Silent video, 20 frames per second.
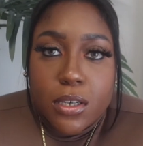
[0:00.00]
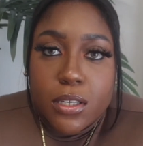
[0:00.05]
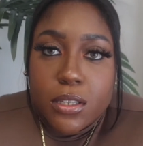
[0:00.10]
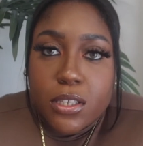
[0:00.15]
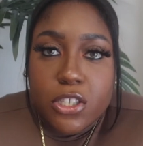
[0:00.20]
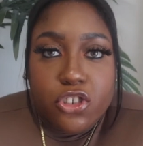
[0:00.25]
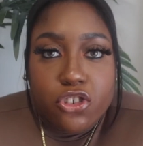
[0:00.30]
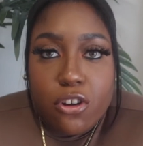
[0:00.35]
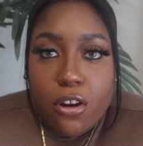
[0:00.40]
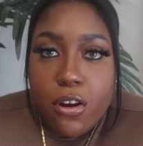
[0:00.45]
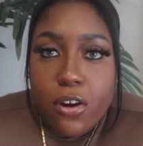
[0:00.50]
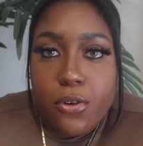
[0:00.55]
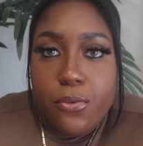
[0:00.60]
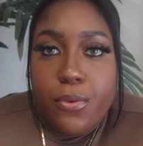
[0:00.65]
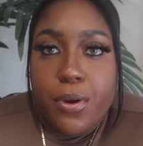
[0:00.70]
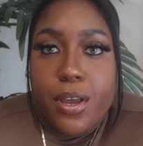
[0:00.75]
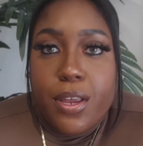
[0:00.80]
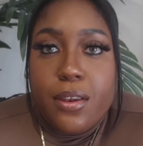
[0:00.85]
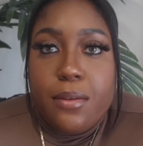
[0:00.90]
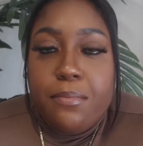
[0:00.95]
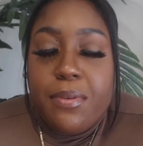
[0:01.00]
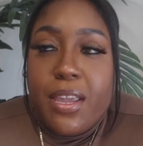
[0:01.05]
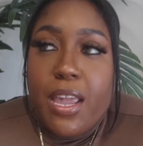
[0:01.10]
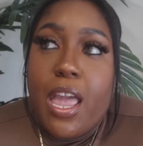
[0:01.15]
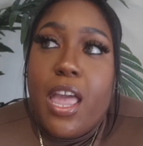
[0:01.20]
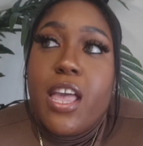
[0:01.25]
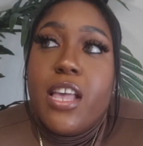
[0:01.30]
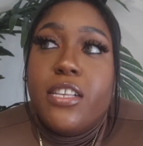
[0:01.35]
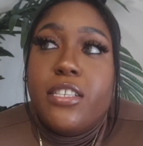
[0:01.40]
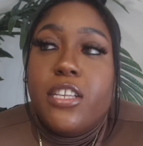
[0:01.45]
the stronger one,
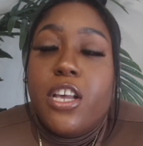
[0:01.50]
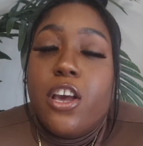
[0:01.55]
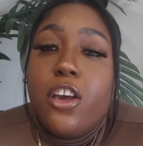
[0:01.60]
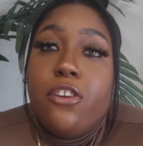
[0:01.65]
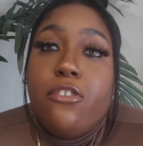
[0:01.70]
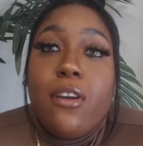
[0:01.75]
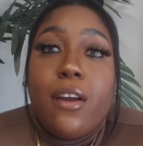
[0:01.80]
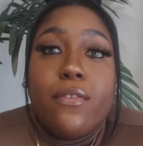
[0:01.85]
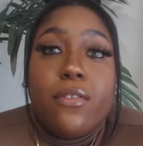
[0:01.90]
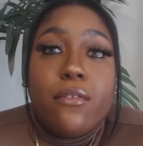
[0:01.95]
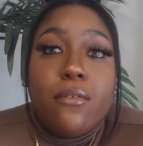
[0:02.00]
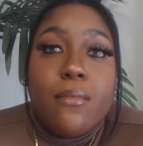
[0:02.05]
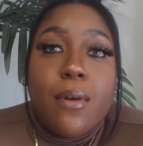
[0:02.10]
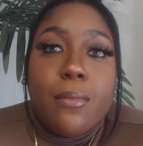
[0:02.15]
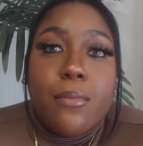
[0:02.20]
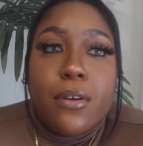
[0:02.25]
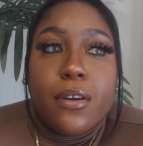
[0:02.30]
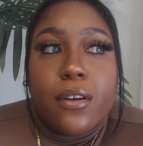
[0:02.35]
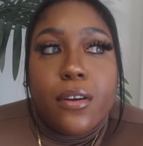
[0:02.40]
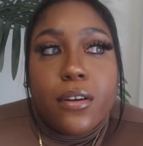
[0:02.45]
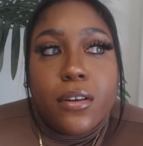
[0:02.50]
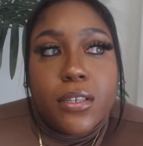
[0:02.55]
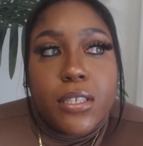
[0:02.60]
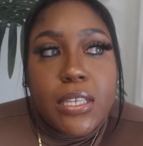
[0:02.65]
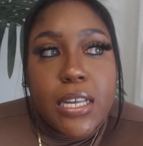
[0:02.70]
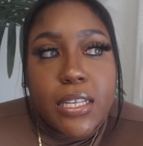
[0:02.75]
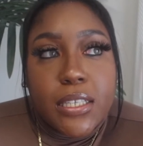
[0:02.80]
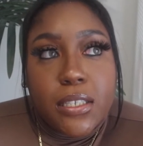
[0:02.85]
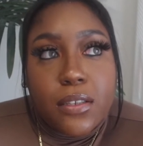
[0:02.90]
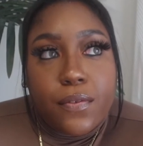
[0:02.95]
because you have to remember,
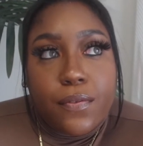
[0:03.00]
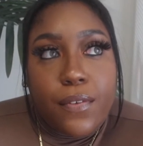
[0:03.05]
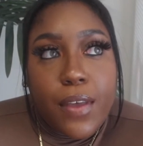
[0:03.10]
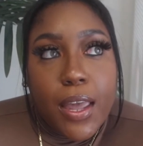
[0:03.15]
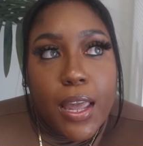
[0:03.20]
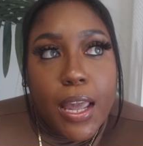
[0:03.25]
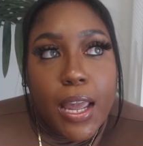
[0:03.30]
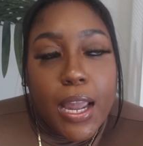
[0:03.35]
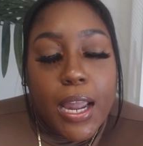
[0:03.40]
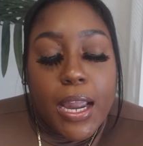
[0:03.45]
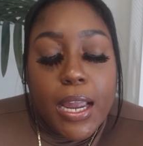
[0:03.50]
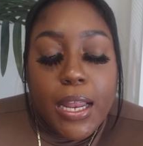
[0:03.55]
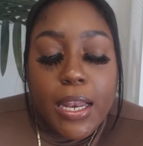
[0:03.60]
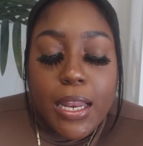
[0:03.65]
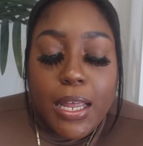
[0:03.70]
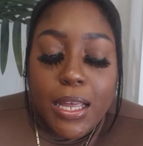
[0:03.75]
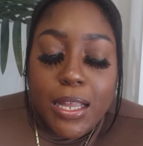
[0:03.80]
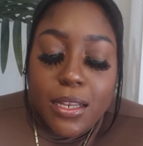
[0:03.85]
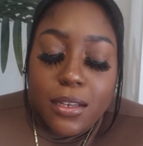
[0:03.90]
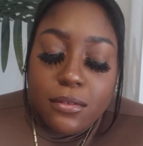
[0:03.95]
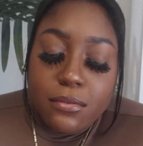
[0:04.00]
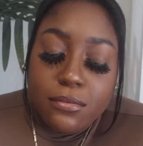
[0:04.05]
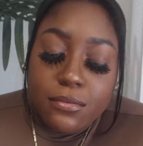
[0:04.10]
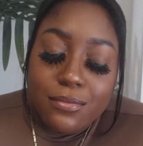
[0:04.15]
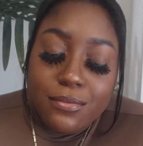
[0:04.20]
scents fade and